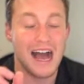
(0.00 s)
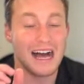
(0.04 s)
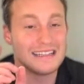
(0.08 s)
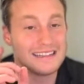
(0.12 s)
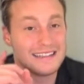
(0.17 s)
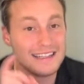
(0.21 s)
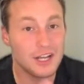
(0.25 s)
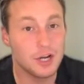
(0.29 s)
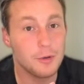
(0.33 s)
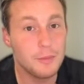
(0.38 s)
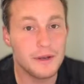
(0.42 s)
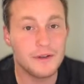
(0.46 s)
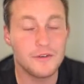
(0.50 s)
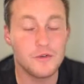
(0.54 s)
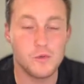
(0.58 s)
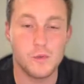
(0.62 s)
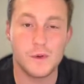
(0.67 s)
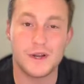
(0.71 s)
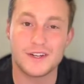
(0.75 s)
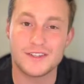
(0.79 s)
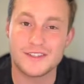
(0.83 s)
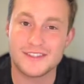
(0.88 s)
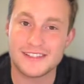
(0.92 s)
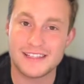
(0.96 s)
A little bit of
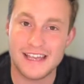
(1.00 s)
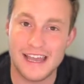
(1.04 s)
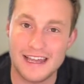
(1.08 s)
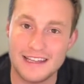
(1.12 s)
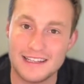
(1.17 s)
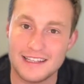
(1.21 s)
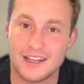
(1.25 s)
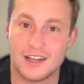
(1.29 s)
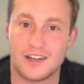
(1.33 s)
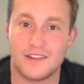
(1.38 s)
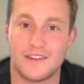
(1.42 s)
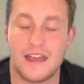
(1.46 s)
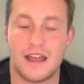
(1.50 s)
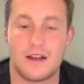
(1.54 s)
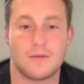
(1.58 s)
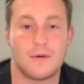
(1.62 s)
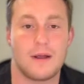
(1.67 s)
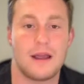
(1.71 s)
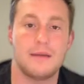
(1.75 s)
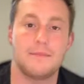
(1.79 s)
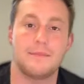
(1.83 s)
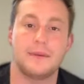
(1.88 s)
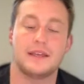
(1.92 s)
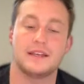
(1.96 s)
weird scaling on that, right?